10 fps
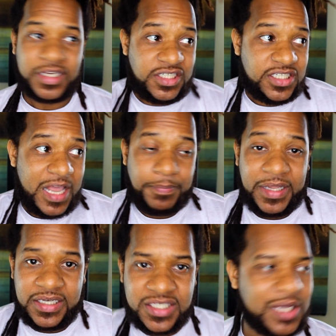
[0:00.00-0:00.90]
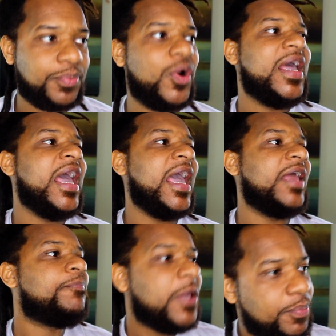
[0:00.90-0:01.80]
It's just that plain and simple.
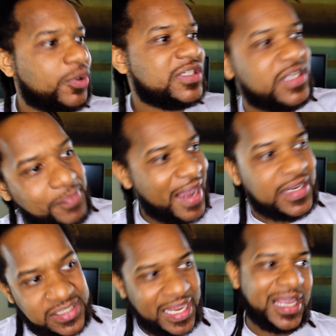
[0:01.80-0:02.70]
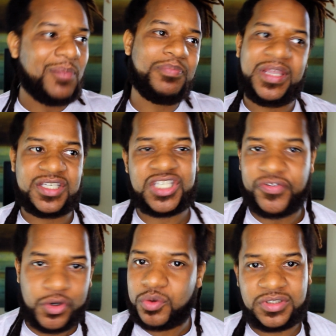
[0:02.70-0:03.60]
And people can sit back and say, I'm being
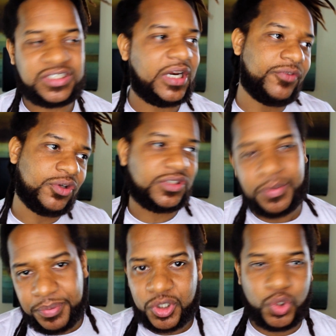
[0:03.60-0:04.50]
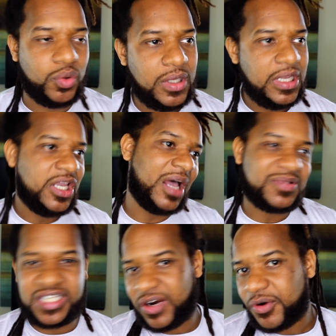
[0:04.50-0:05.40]
stereotypical. Yeah,
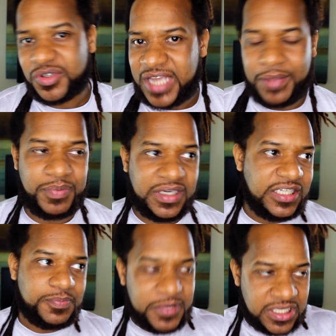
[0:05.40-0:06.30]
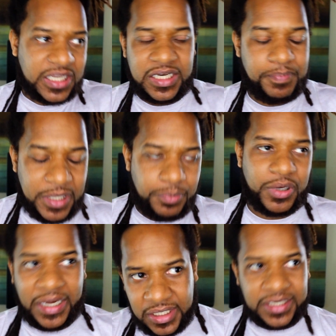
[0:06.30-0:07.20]
I'm stereotyping these particular
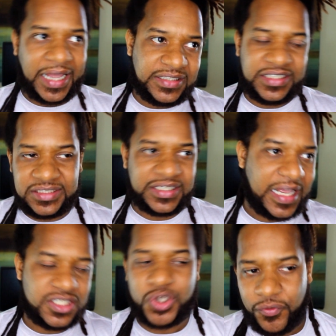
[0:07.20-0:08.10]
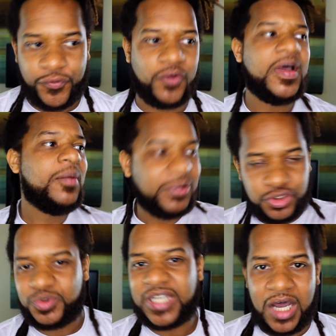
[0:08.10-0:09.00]
people that look like this and that and so forth.
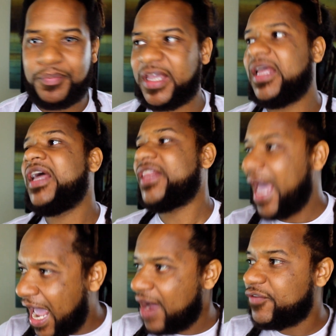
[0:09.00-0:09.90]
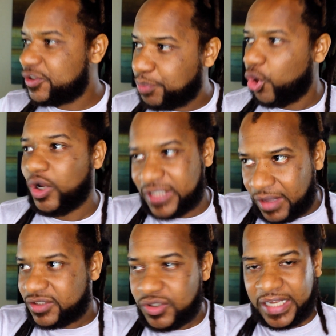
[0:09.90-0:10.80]
But you tell me, the average boy
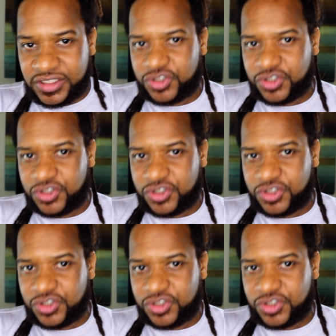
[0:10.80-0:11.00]
that's